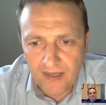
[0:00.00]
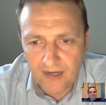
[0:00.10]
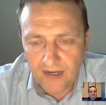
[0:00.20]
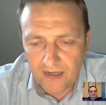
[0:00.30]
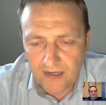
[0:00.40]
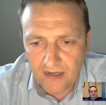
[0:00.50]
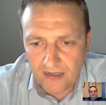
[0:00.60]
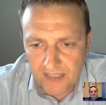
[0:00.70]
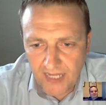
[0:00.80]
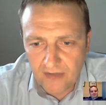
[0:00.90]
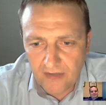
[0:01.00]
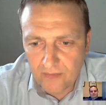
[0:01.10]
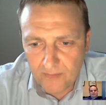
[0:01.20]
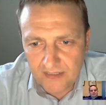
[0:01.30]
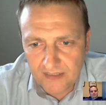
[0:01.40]
I cannot
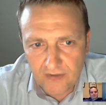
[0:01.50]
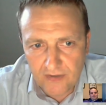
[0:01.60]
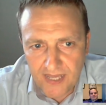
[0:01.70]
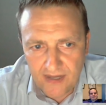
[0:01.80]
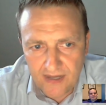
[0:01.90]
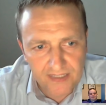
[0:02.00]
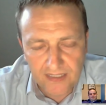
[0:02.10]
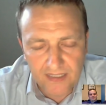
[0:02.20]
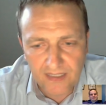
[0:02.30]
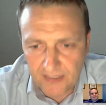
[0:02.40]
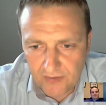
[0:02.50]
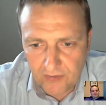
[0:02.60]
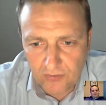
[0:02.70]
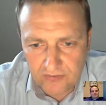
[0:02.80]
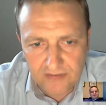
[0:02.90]
make the guy out. He
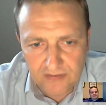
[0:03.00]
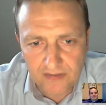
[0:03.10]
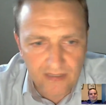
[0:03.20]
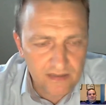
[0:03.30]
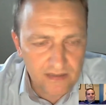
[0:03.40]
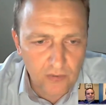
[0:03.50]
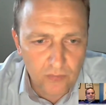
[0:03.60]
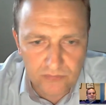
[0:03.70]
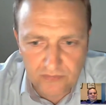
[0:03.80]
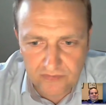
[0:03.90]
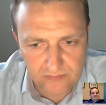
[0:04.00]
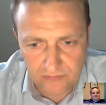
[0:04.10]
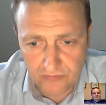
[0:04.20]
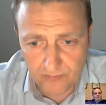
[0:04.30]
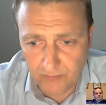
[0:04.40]
could, but the course
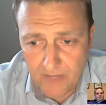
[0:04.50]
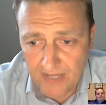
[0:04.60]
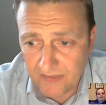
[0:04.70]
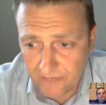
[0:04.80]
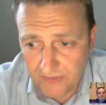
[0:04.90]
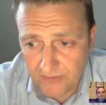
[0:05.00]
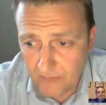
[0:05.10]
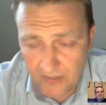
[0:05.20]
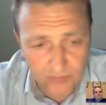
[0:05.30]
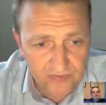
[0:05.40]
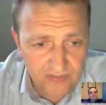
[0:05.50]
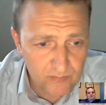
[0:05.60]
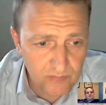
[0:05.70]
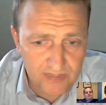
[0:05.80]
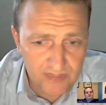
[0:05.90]
should be made for him, like we
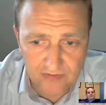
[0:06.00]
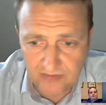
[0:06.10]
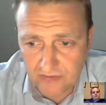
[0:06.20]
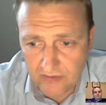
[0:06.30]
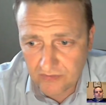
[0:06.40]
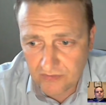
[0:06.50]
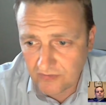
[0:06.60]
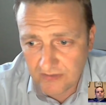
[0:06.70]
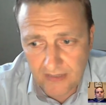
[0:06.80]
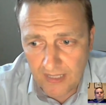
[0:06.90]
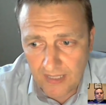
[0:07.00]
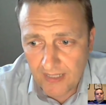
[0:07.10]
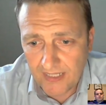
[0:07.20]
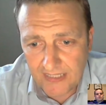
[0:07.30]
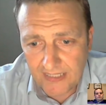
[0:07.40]
said with Dustin Johnson.
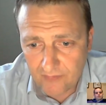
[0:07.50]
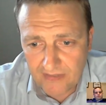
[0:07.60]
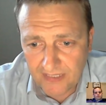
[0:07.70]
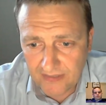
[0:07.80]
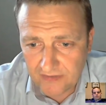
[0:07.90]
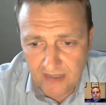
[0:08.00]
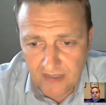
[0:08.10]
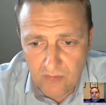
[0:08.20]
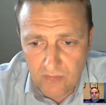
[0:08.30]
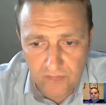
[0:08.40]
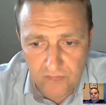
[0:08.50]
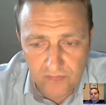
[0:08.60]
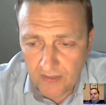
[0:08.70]
He loves links golf.